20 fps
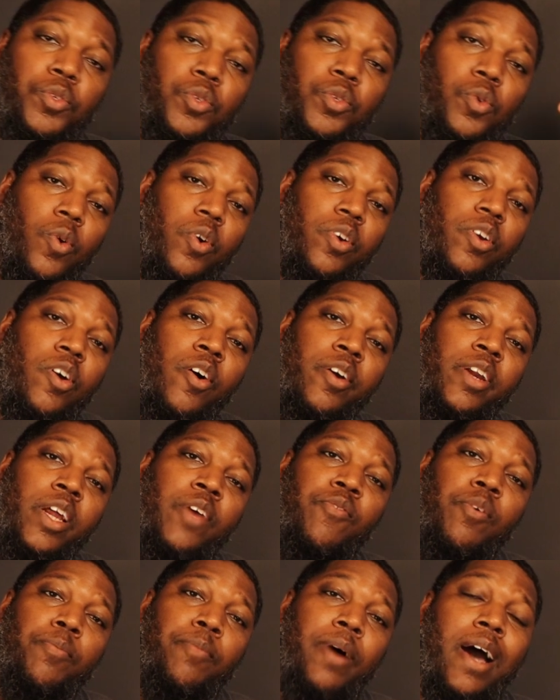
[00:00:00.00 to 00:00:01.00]
What's going on
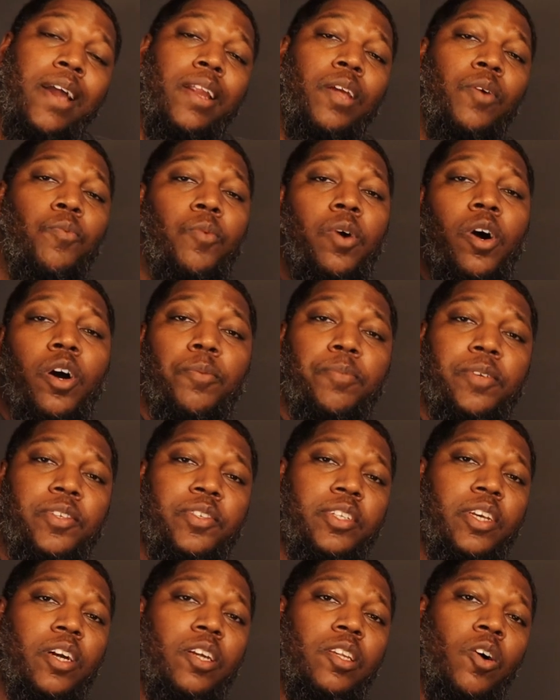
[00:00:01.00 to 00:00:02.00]
everybody? Welcome to
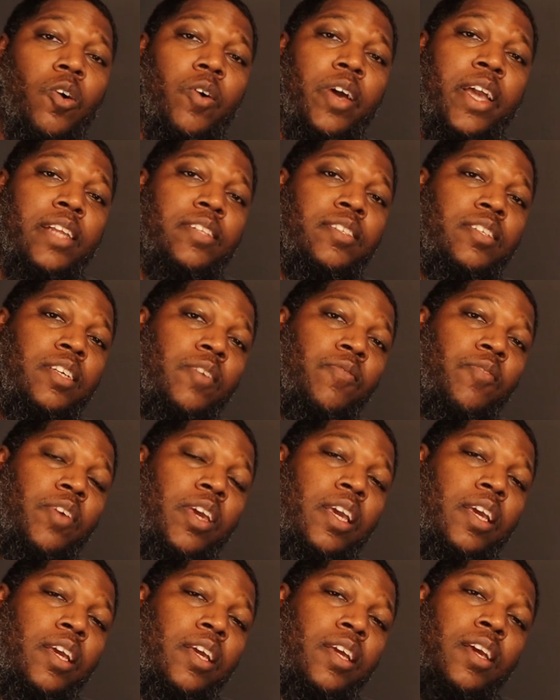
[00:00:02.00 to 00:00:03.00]
CLO Ed
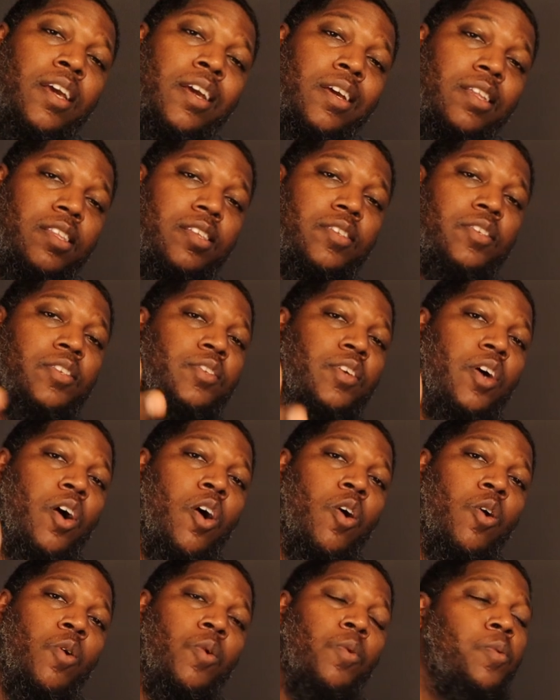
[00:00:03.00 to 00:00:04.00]
TV. This is
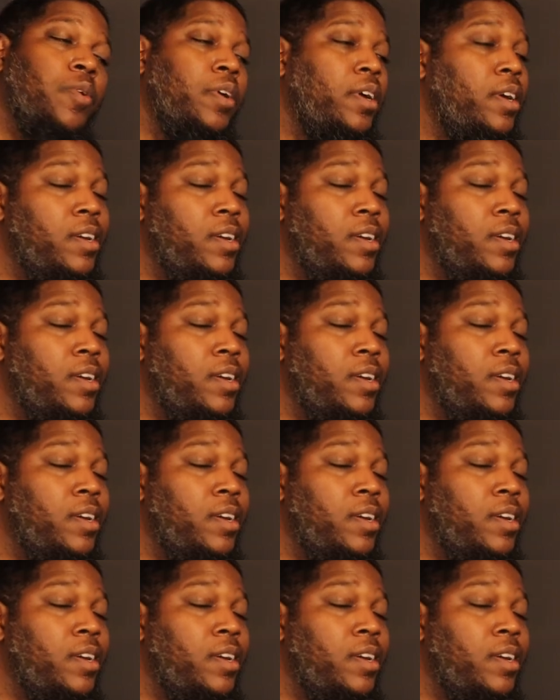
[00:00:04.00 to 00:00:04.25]
O.